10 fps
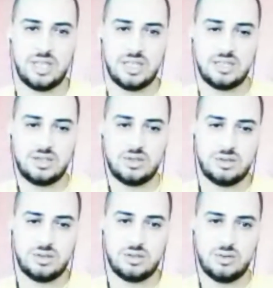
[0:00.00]
that's
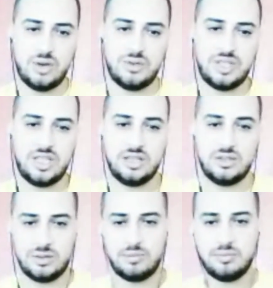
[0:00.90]
one of the
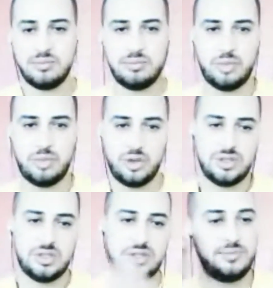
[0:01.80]
other
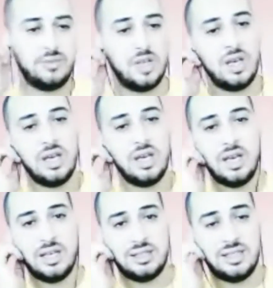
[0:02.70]
points.
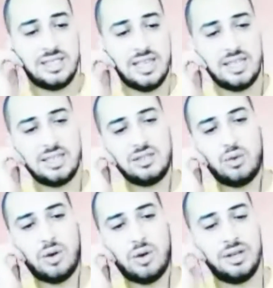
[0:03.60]
The second
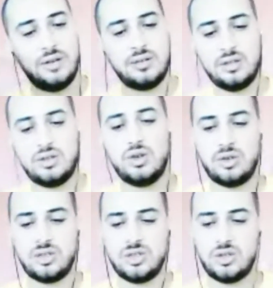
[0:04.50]
one, the
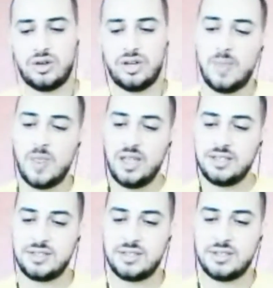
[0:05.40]
third one, sorry,
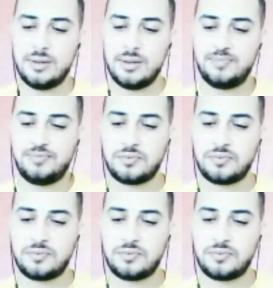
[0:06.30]
is on